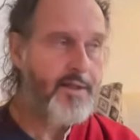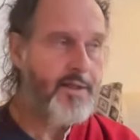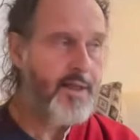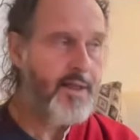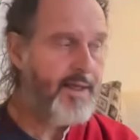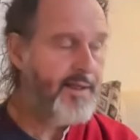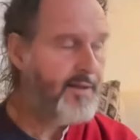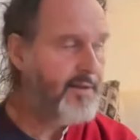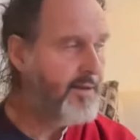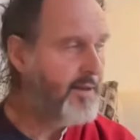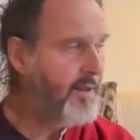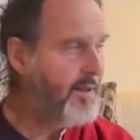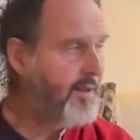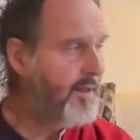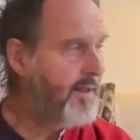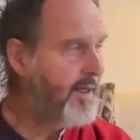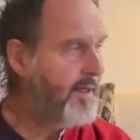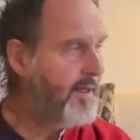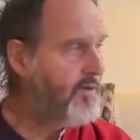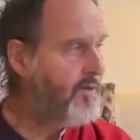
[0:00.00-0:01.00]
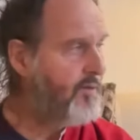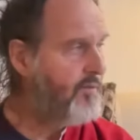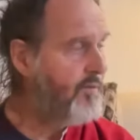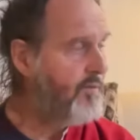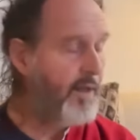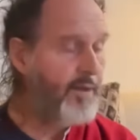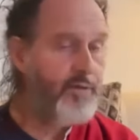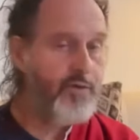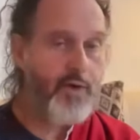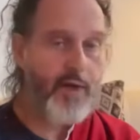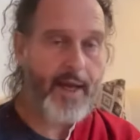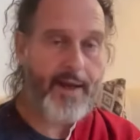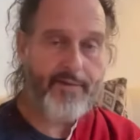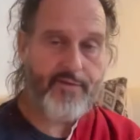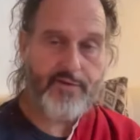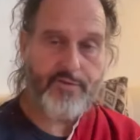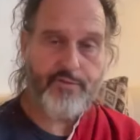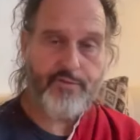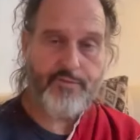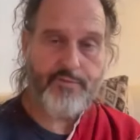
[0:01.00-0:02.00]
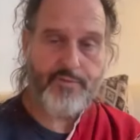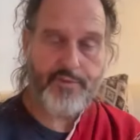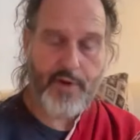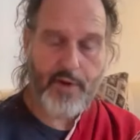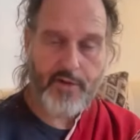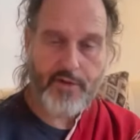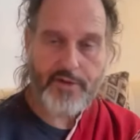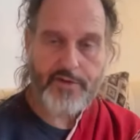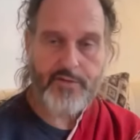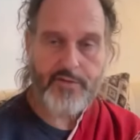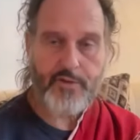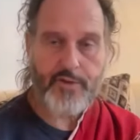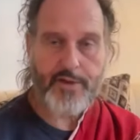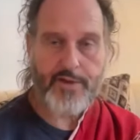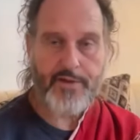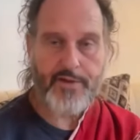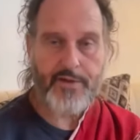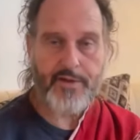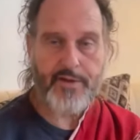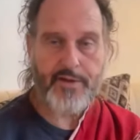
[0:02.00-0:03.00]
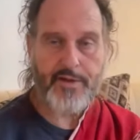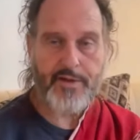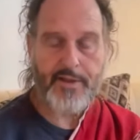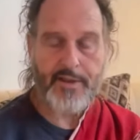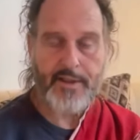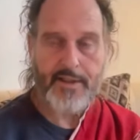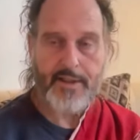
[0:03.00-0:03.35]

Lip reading: then and you haven't broken with your